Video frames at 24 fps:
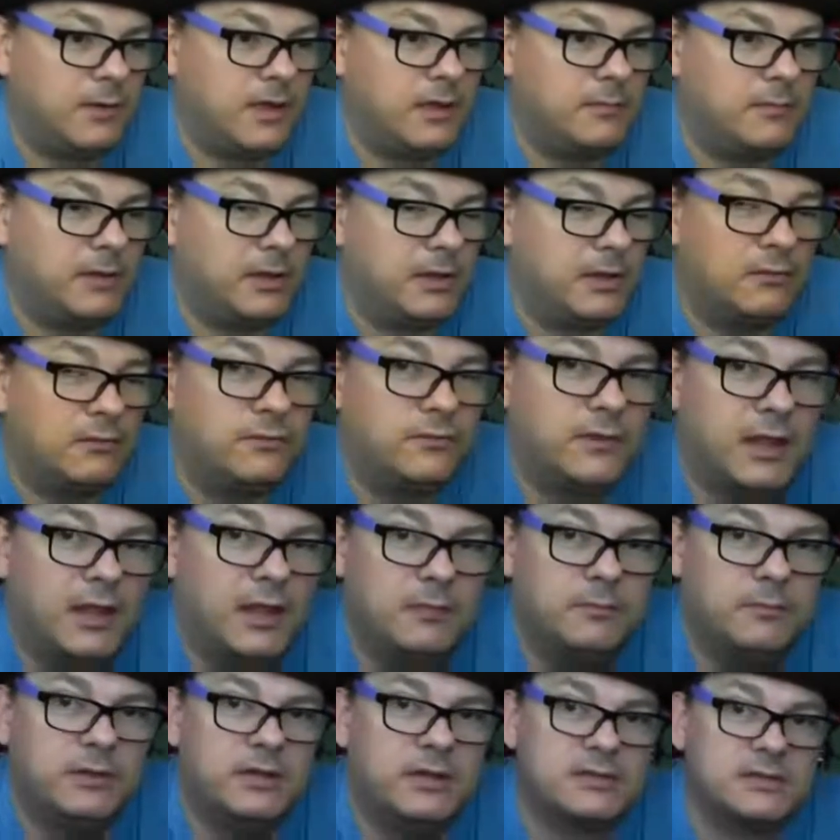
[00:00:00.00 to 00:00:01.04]
anywhere beyond
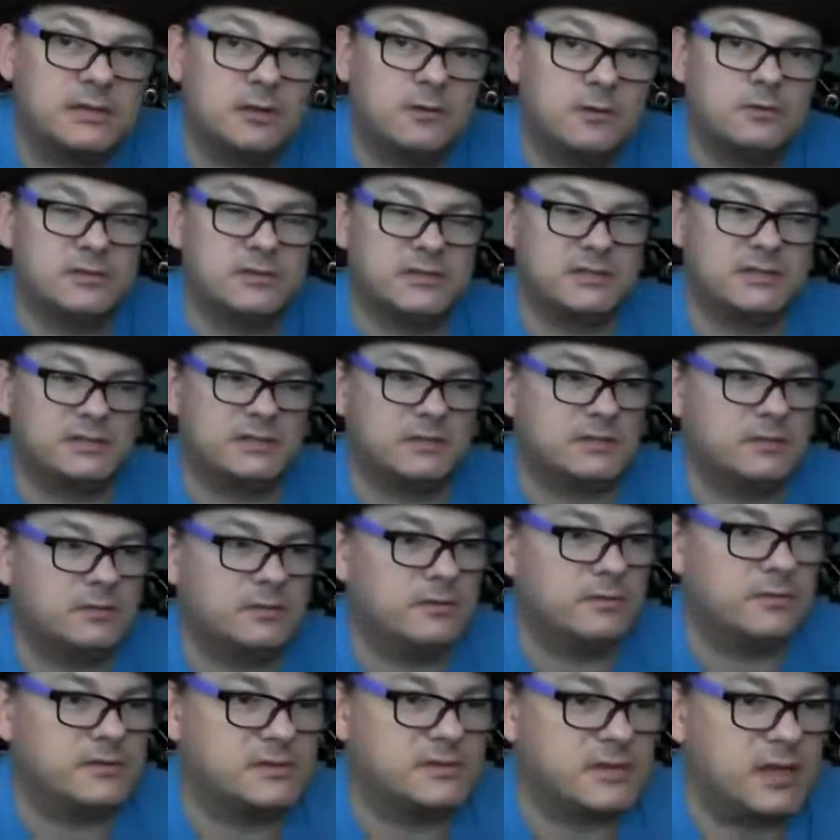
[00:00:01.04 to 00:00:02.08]
there, because of course it's to
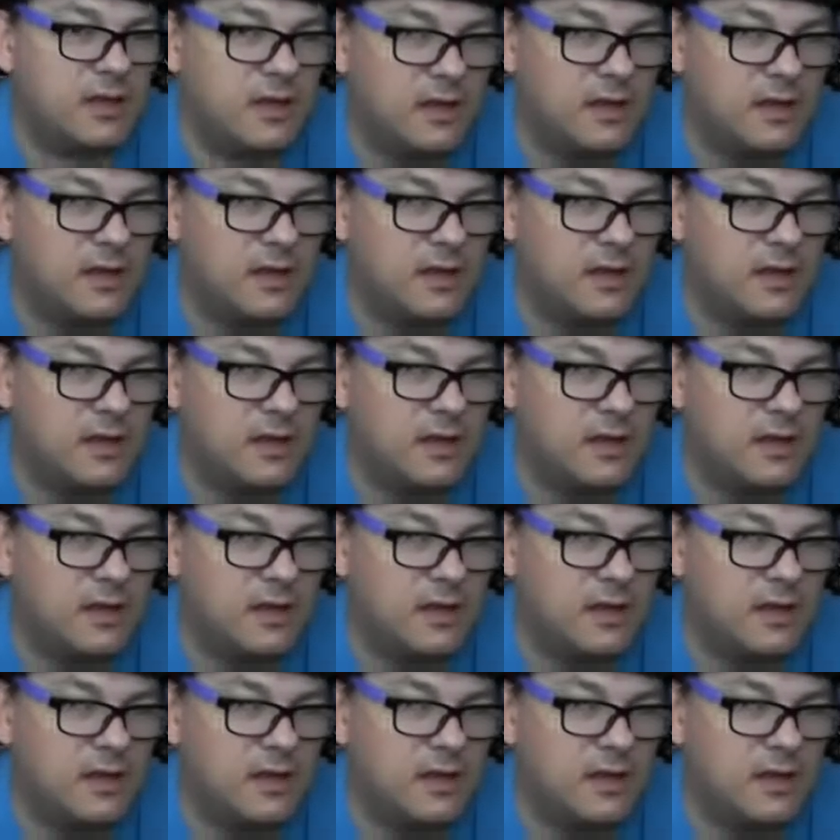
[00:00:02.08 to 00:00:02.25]
do with